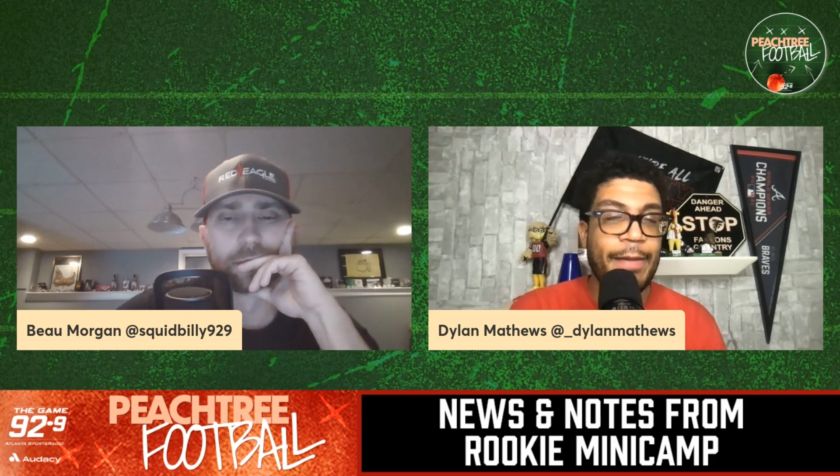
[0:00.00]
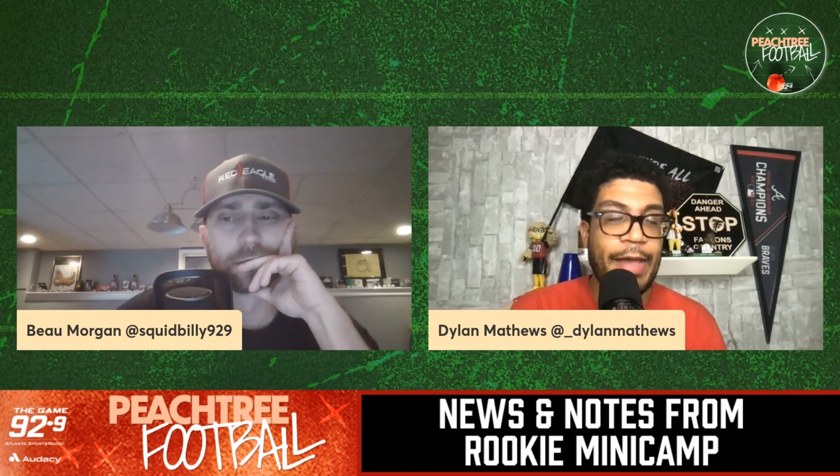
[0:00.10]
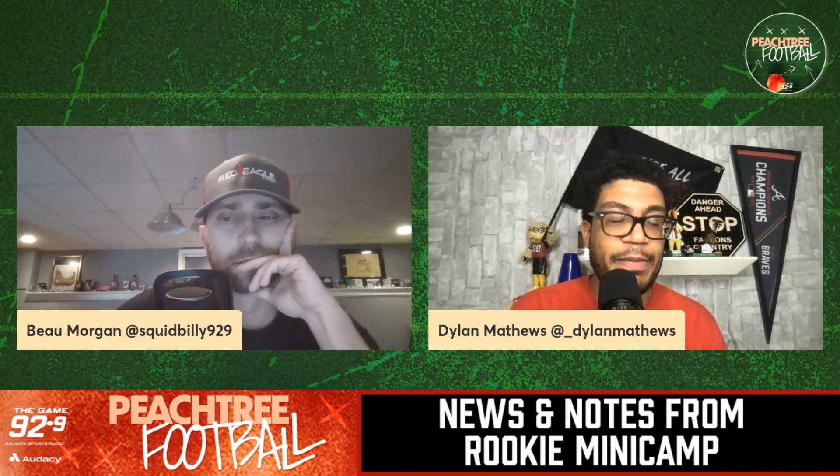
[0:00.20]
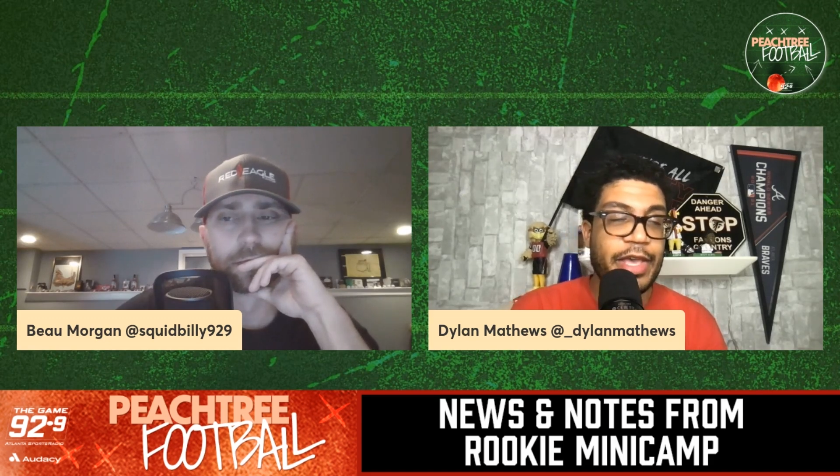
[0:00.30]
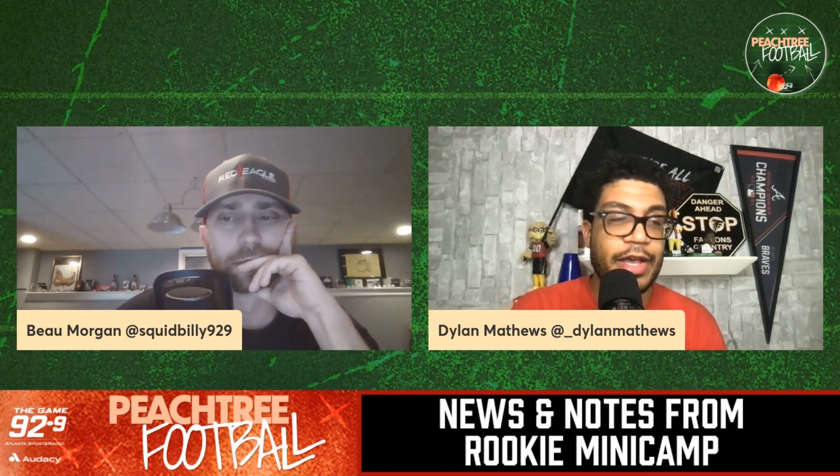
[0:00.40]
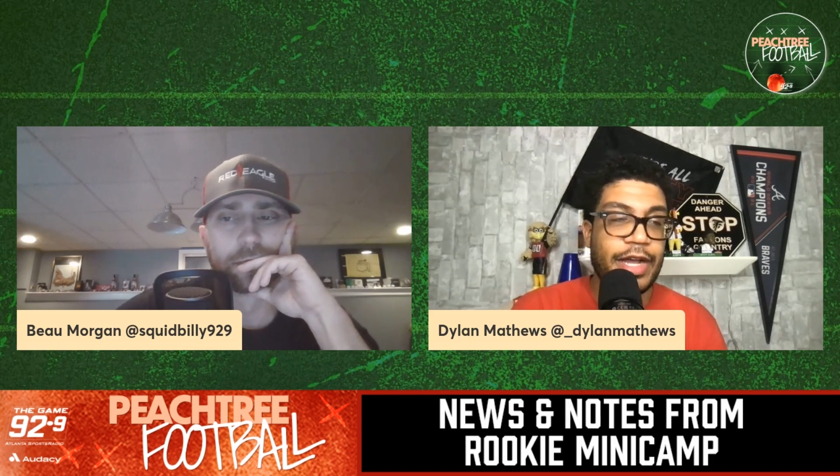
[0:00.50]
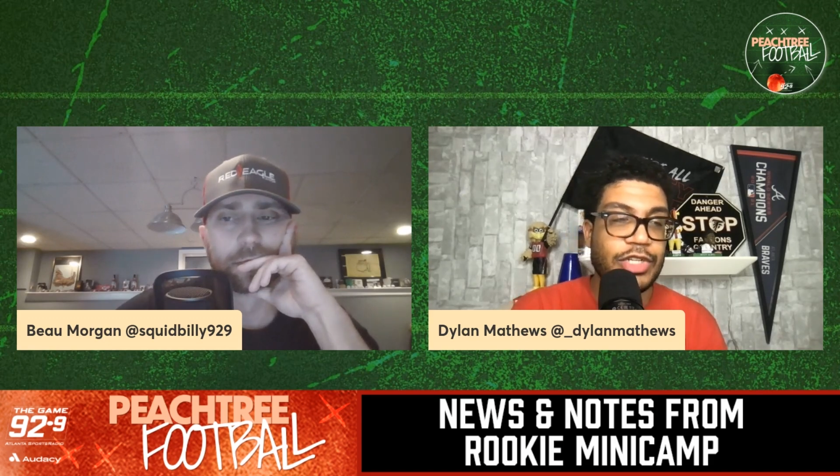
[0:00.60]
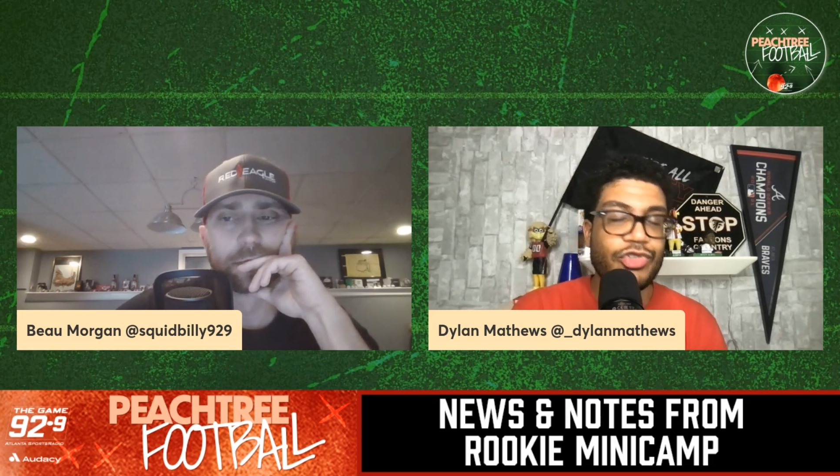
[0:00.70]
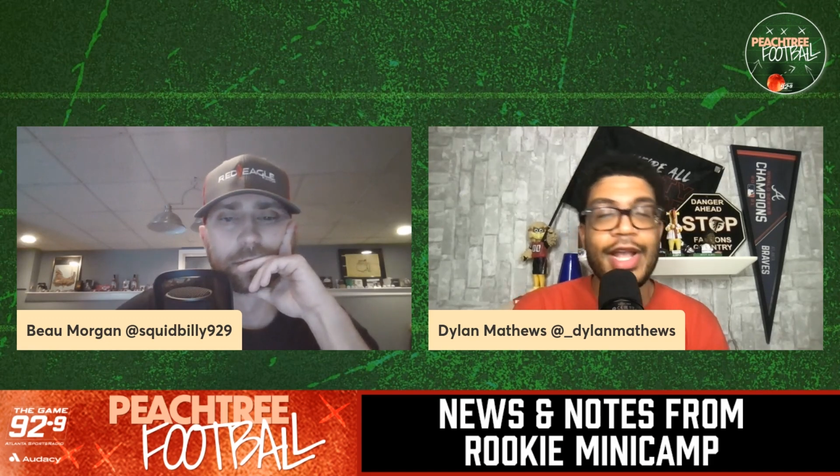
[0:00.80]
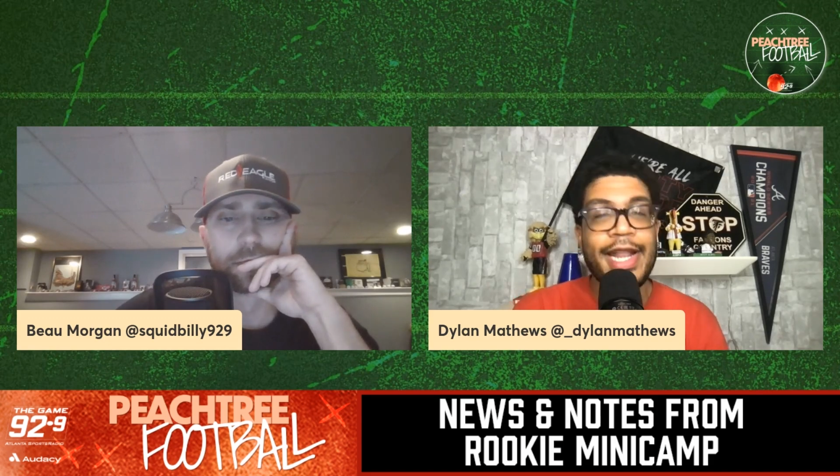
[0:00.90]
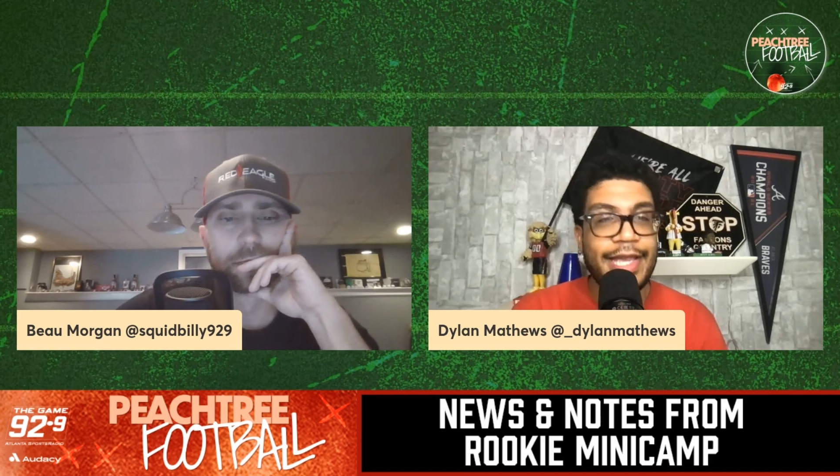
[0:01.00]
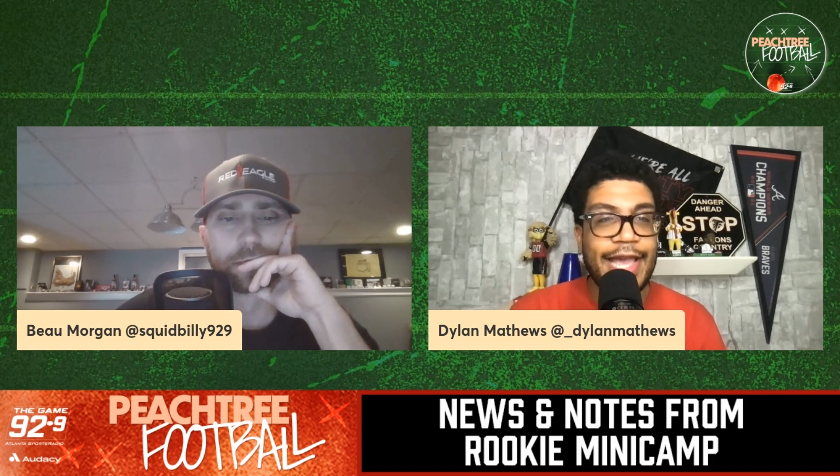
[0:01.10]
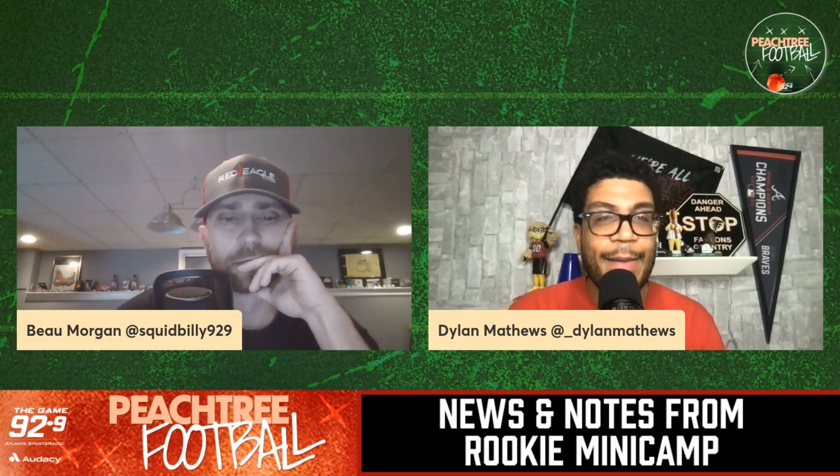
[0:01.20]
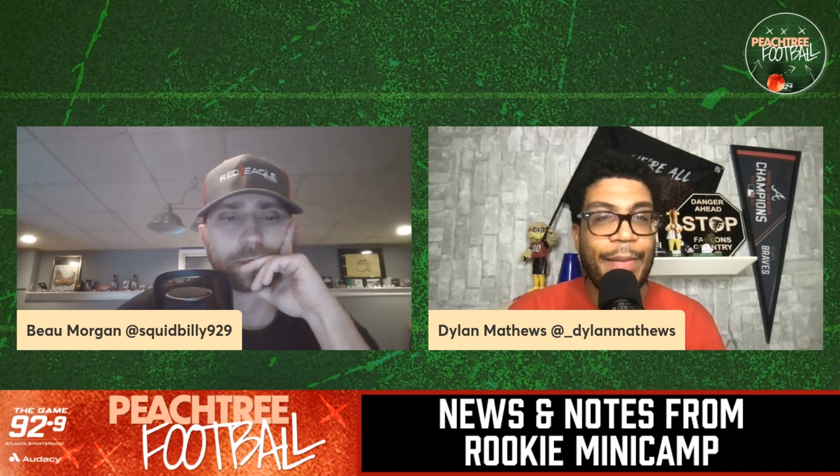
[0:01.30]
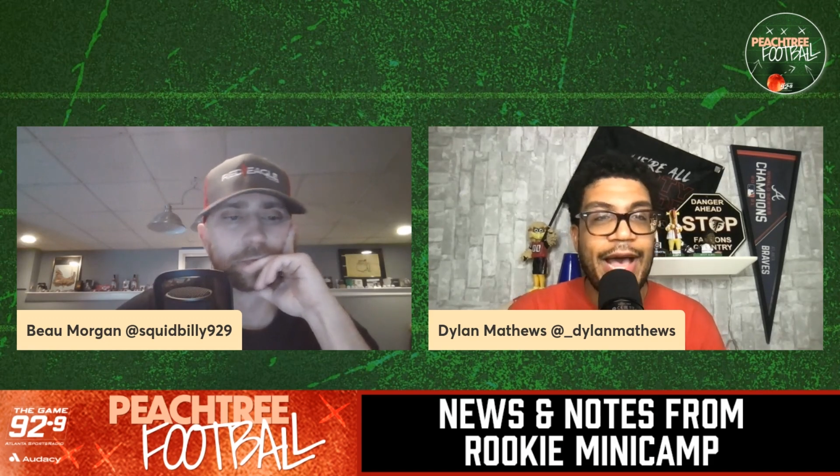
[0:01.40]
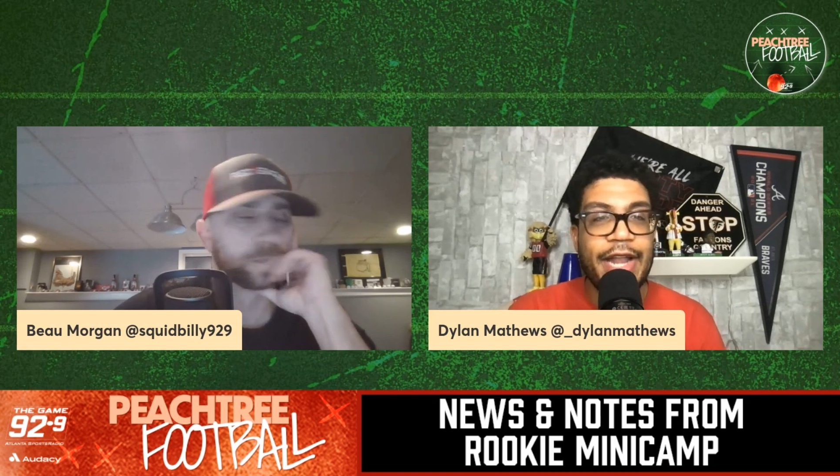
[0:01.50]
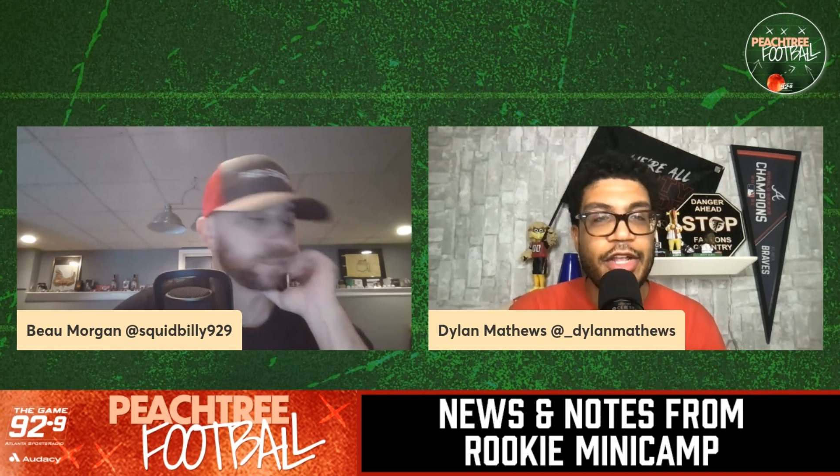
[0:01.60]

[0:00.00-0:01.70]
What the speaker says: maybe a training camp body,